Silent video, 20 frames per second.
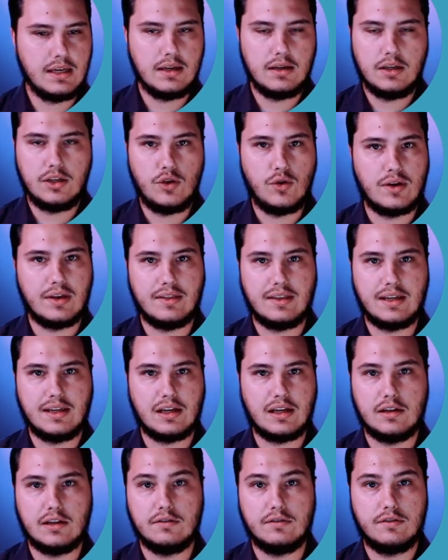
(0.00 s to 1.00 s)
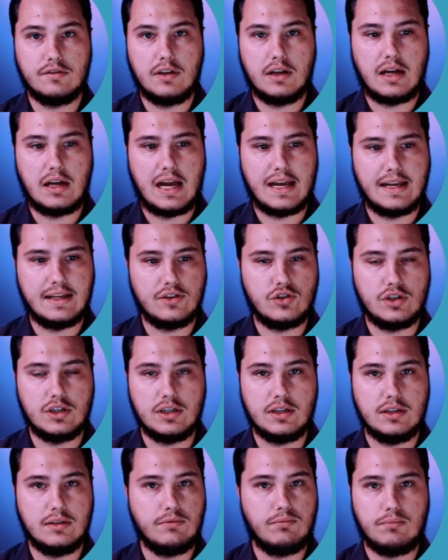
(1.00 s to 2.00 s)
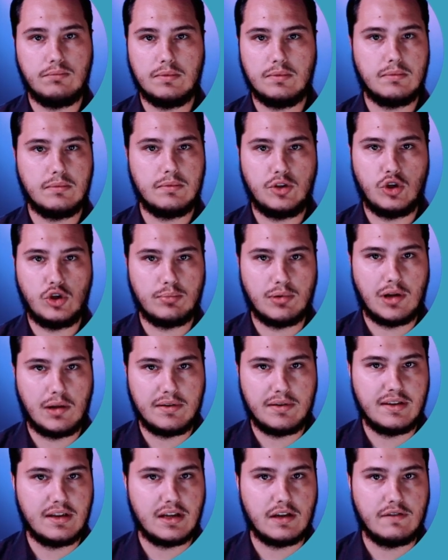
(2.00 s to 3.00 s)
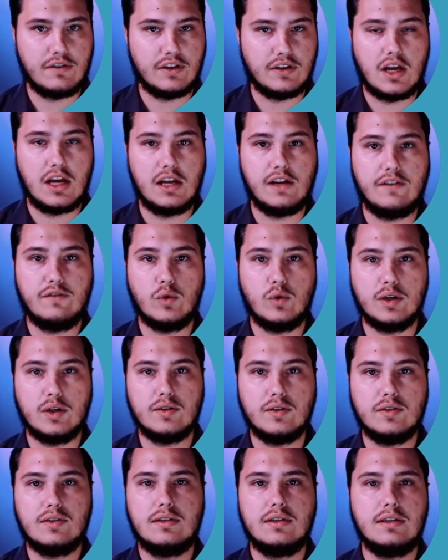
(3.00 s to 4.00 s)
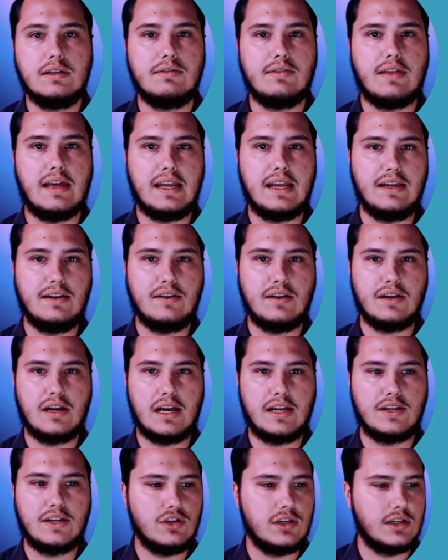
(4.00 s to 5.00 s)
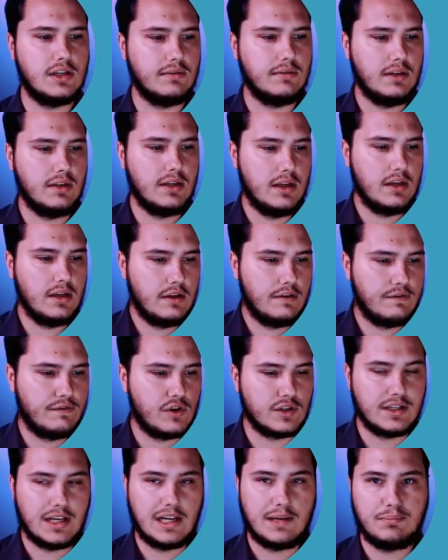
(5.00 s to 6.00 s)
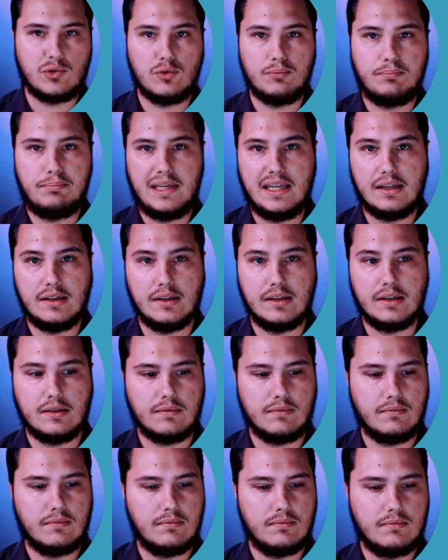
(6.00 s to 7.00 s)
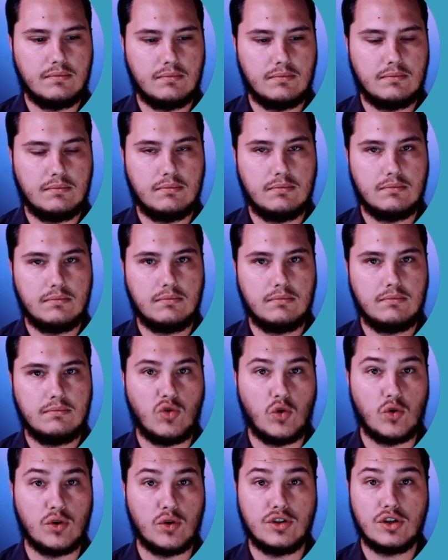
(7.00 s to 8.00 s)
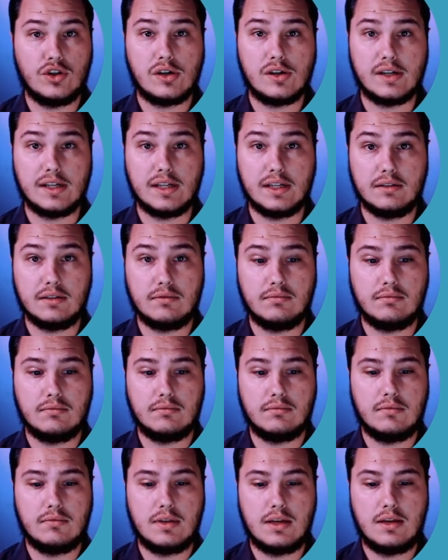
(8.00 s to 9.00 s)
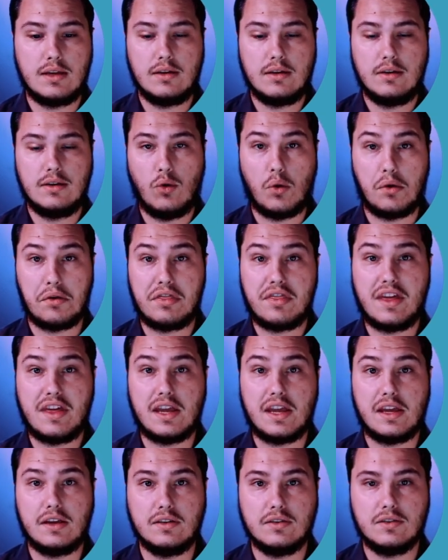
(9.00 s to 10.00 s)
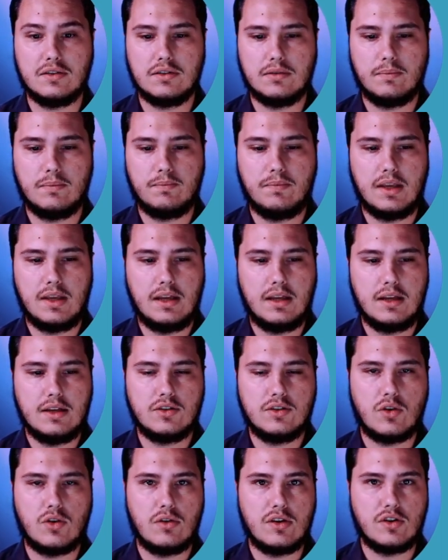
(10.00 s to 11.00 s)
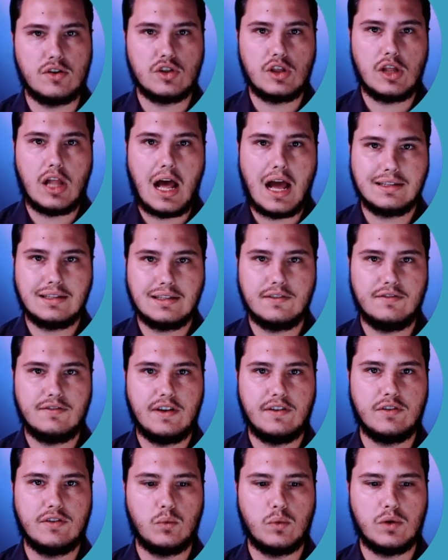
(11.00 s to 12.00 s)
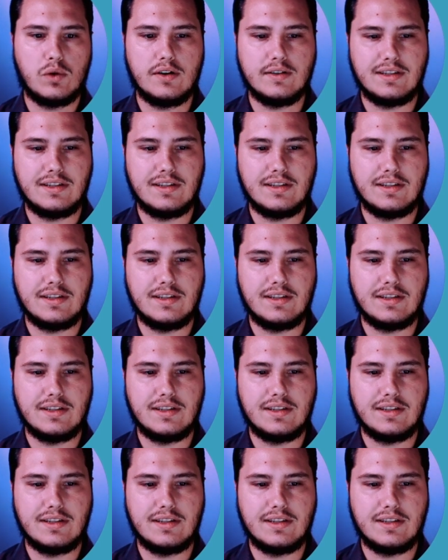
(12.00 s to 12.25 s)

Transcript: You can think of ing, you could probably think of a ton of words that end in ing. For example, being, or during, or things. So there's lots of different words.